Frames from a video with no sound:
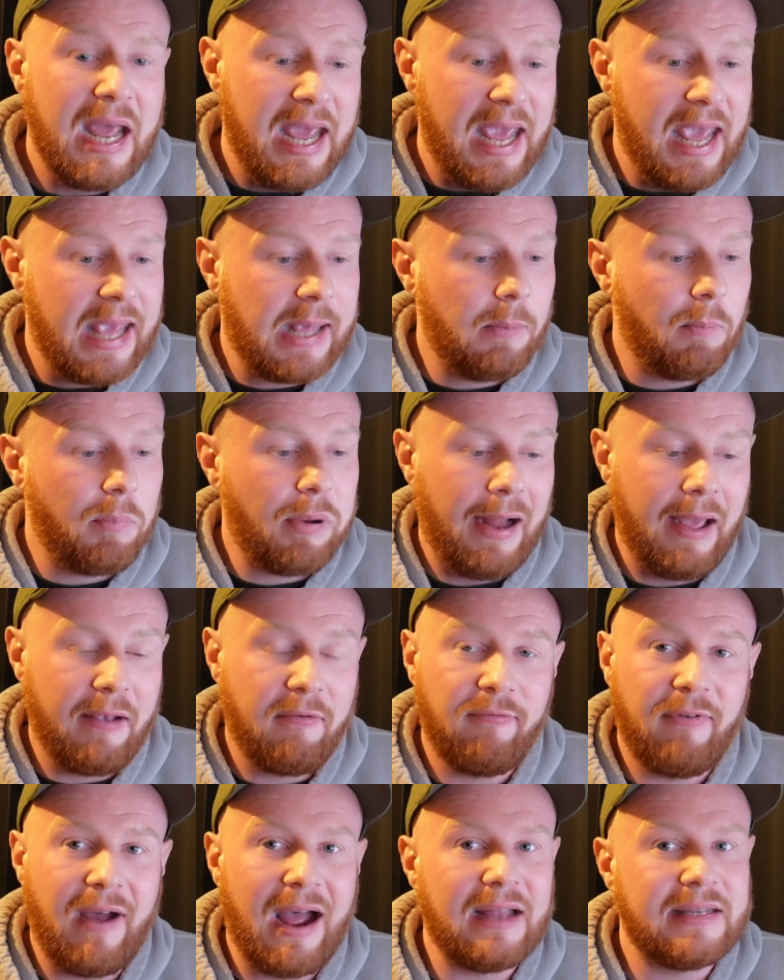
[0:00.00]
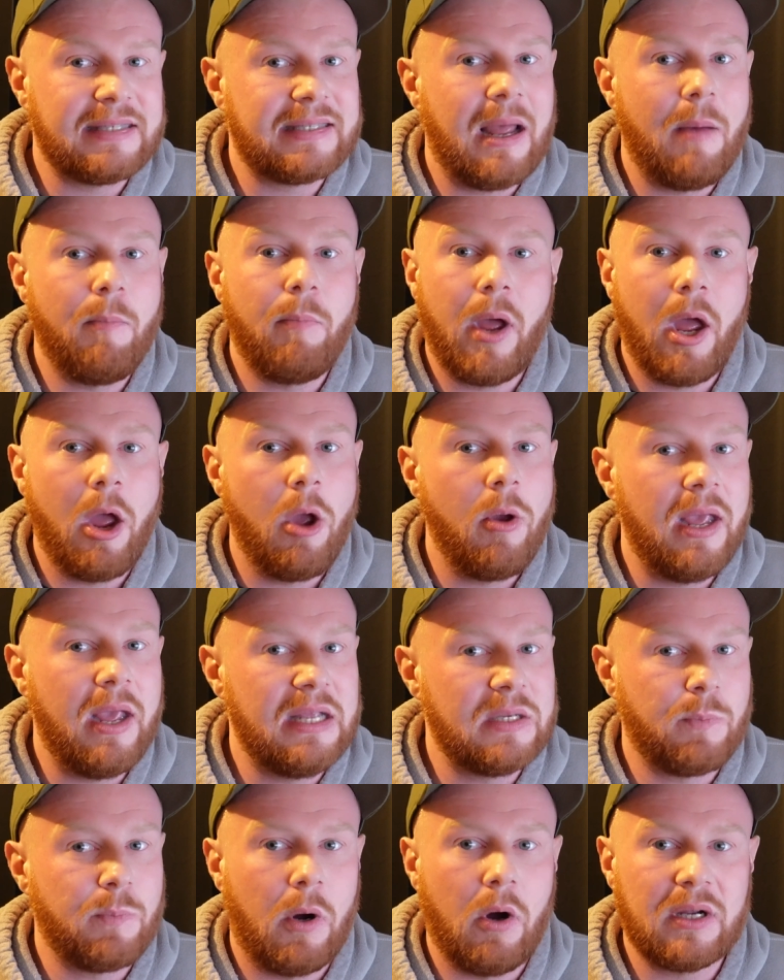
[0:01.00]
He can play fast tempo.
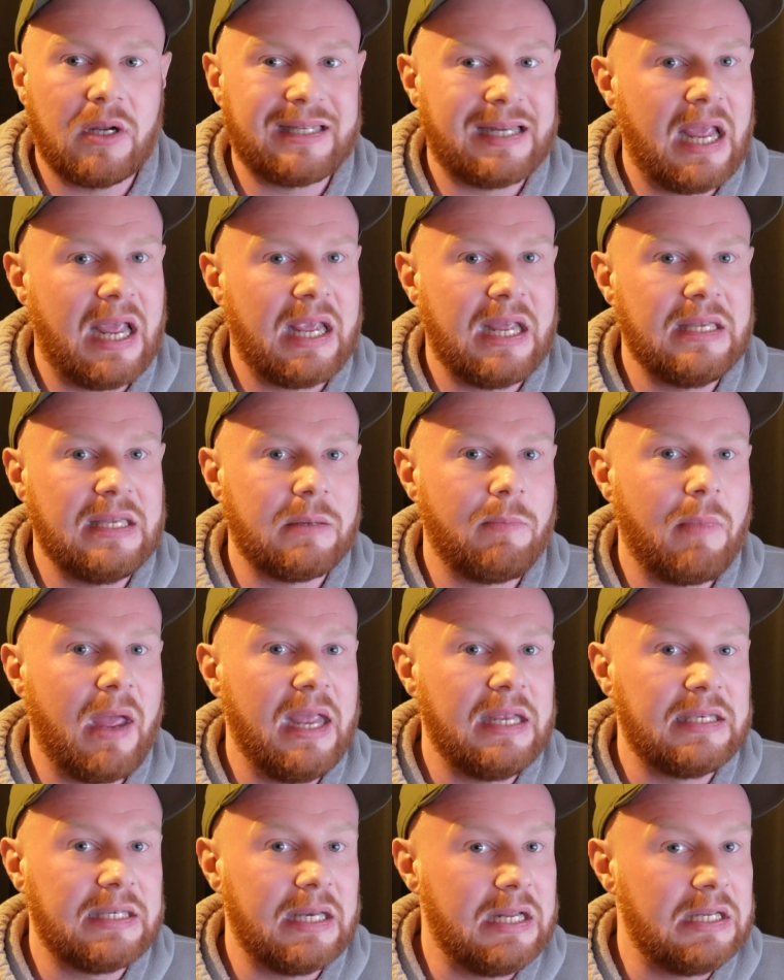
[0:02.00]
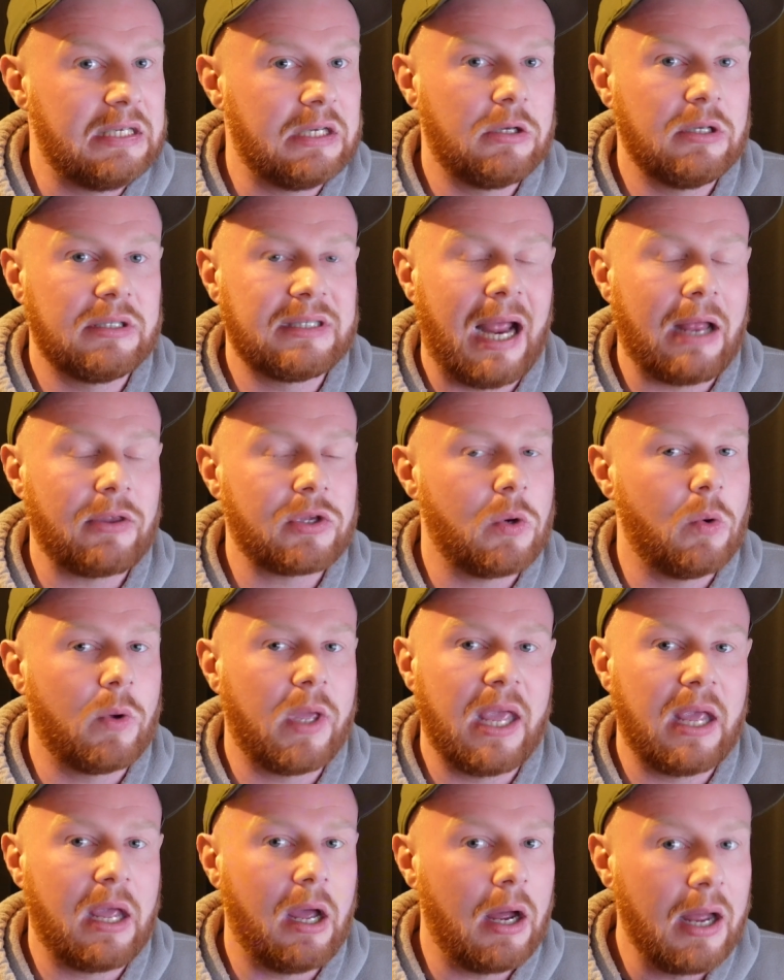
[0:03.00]
His box kicking's amazing. He's a good tactical
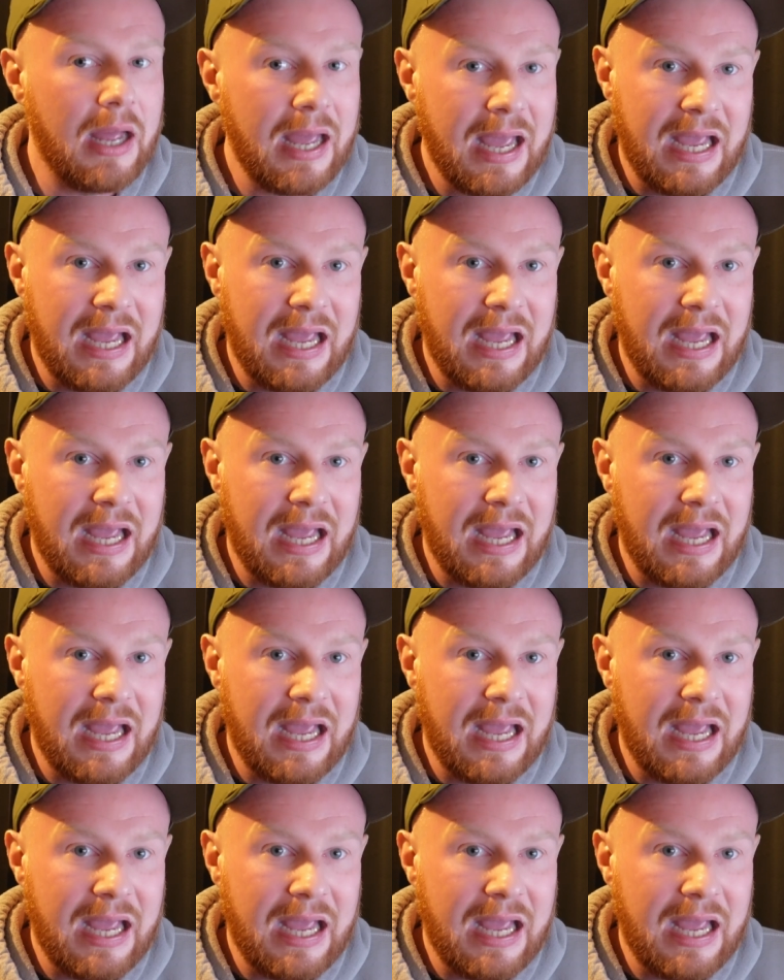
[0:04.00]
kicker.